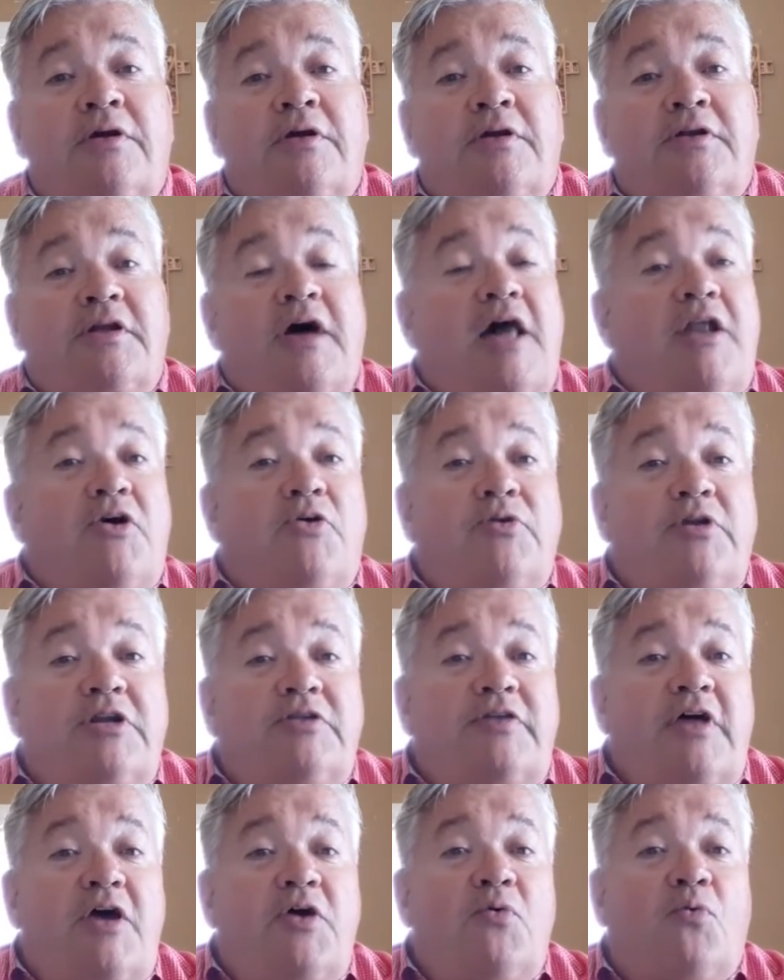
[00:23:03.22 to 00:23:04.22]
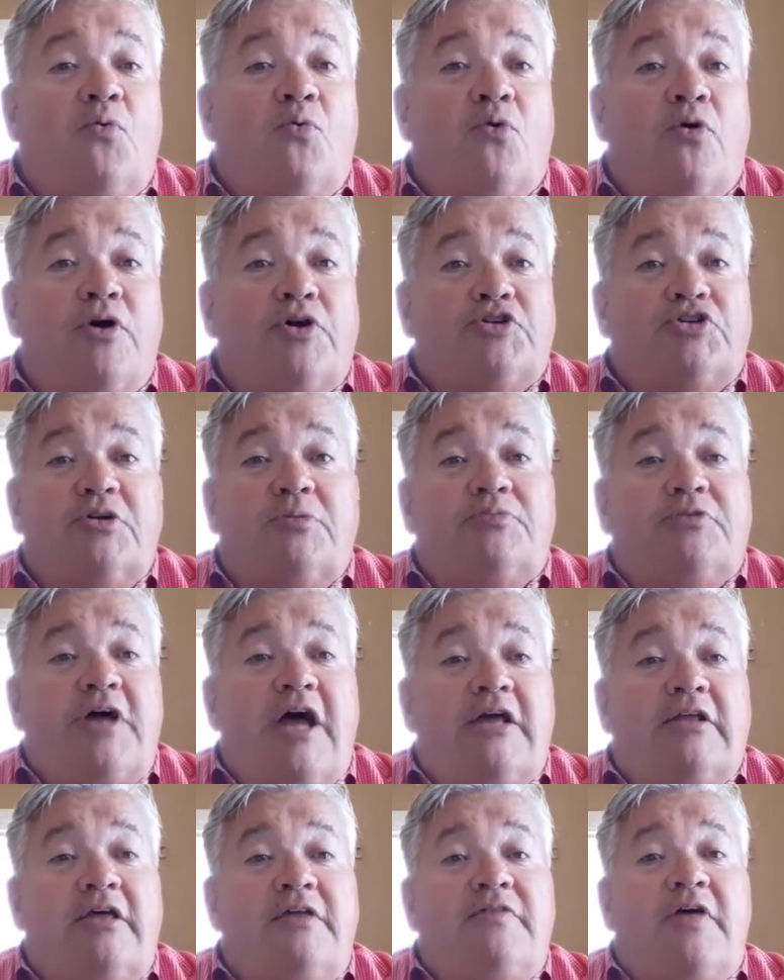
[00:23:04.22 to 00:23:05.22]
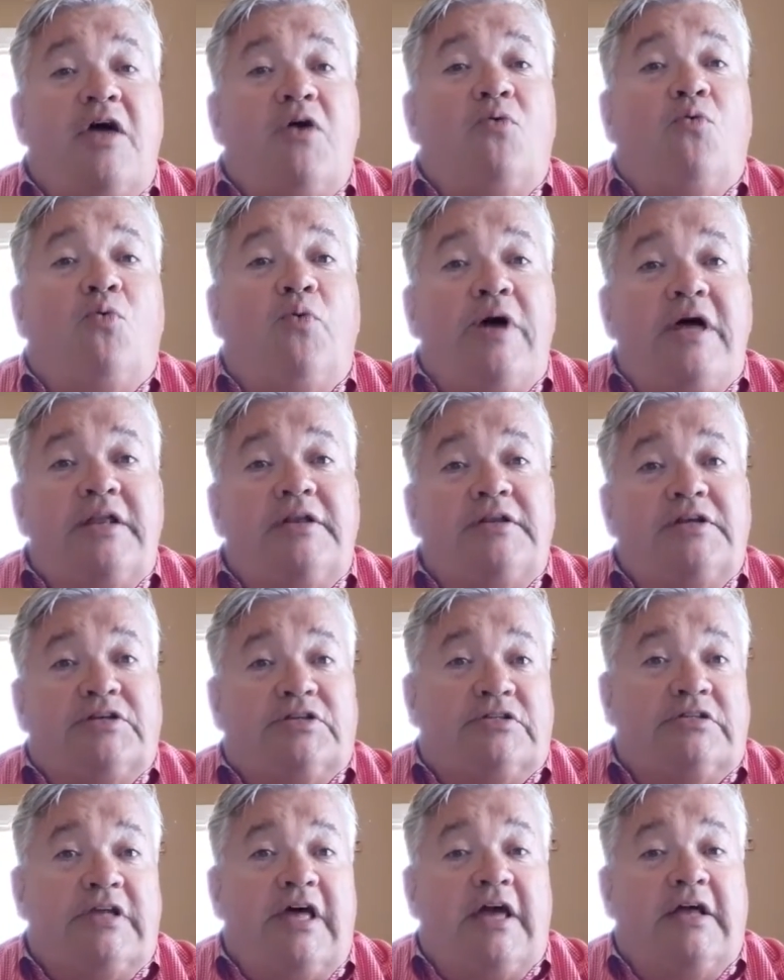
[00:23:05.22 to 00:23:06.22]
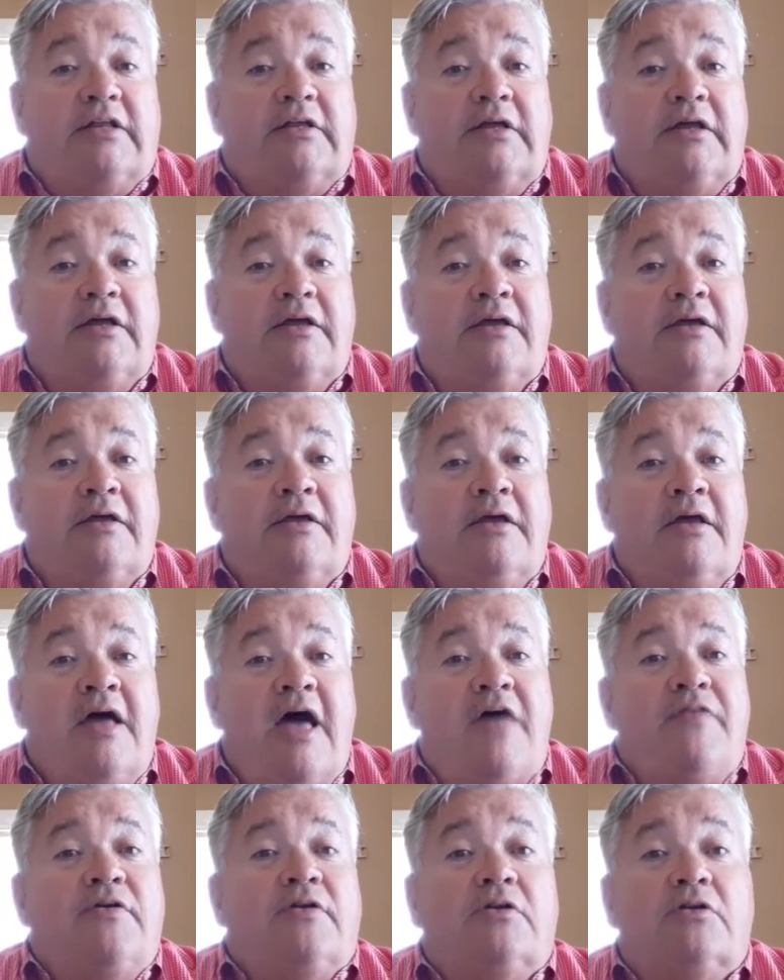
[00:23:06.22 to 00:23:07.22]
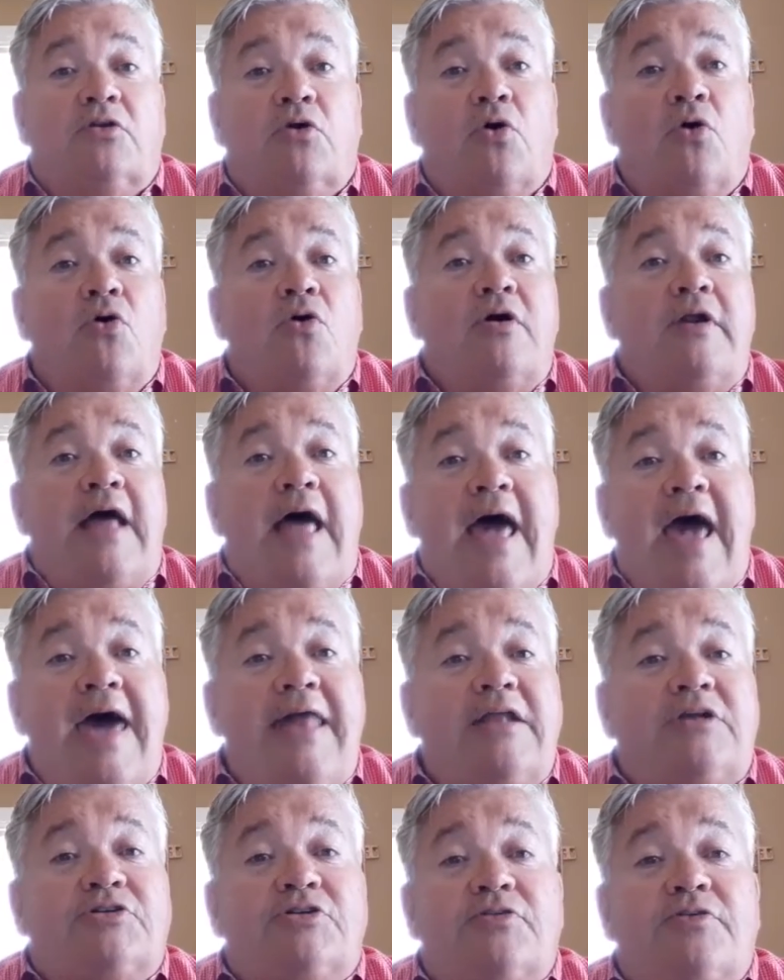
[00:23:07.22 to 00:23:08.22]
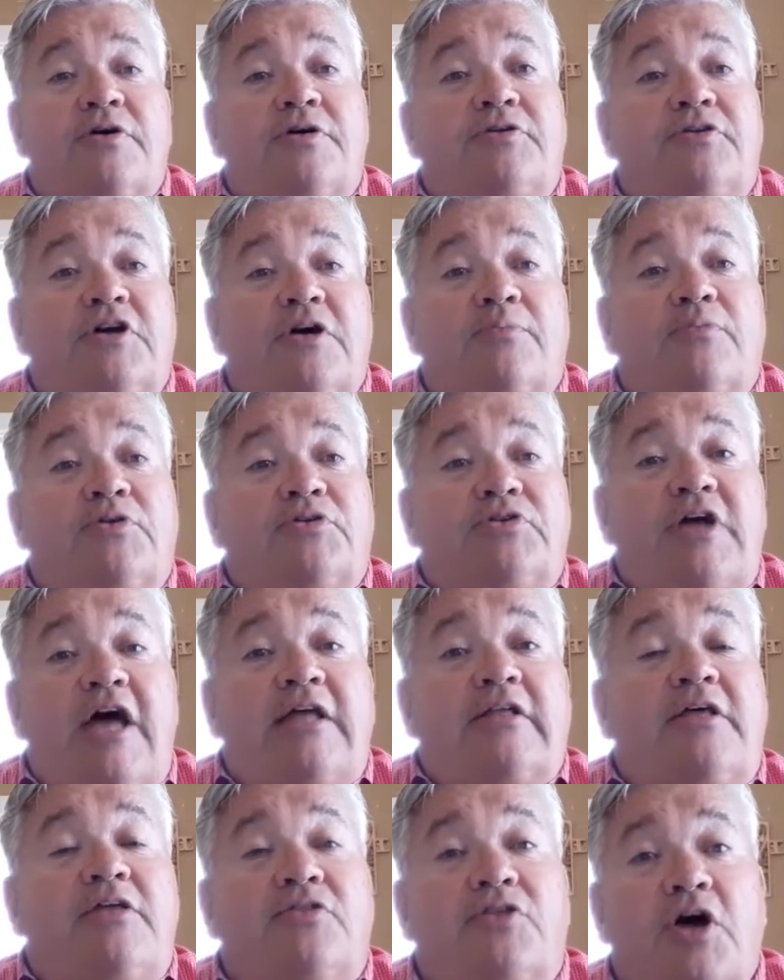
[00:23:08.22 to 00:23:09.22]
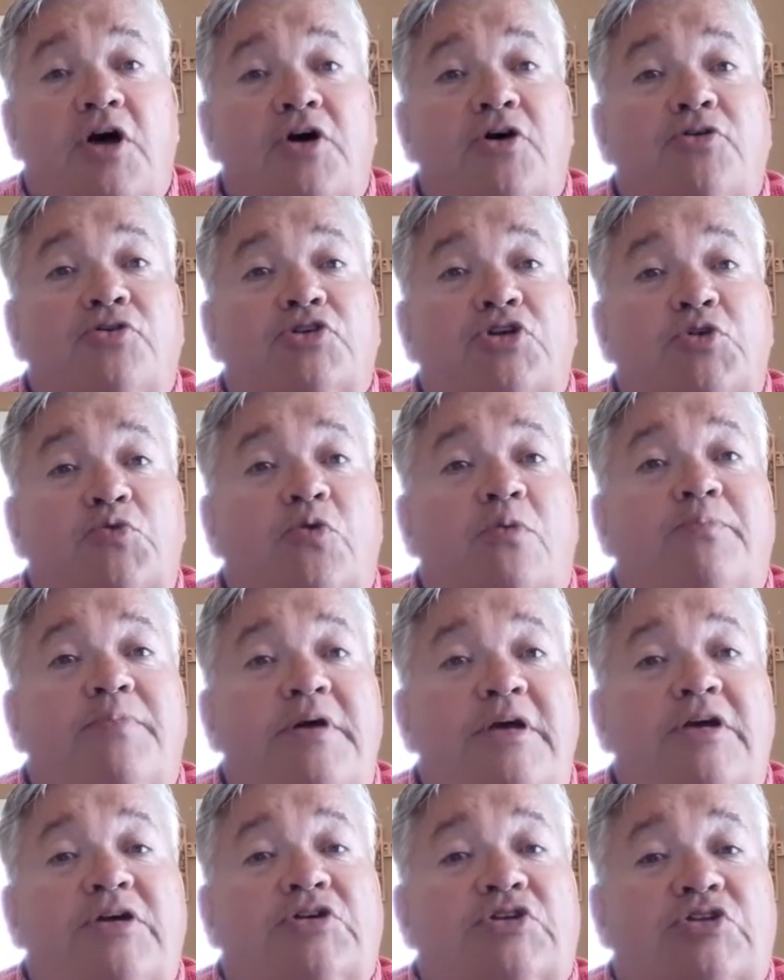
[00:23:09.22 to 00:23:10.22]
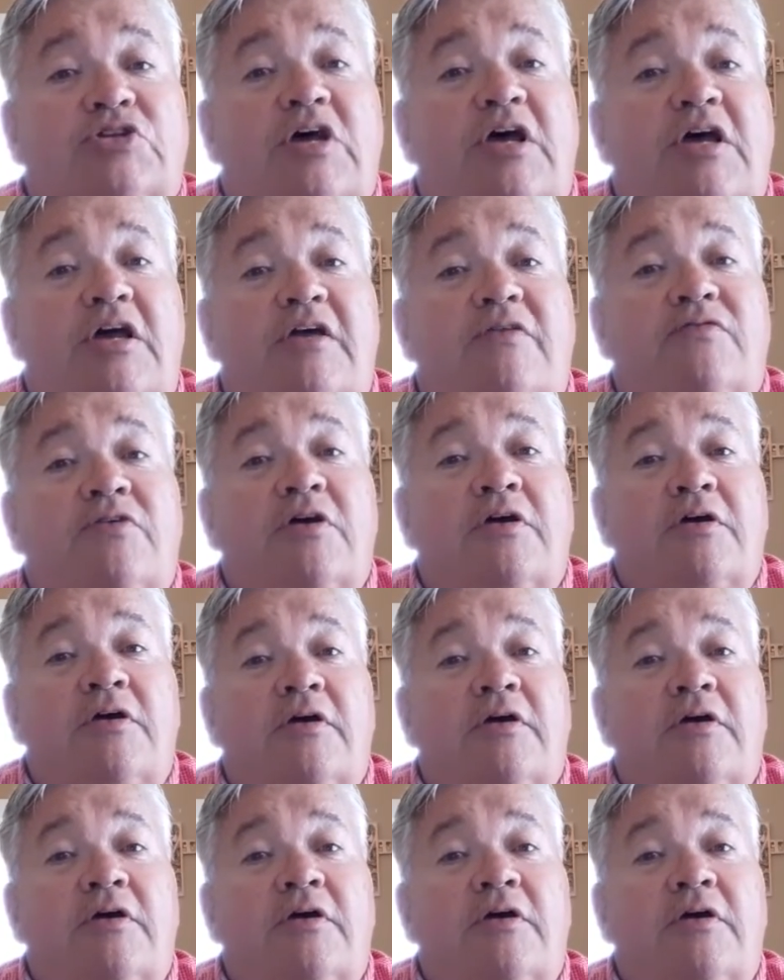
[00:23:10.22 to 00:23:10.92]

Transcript: Not only did they worship daily, they witnessed daily. And the Lord added to their number daily those who were being saved.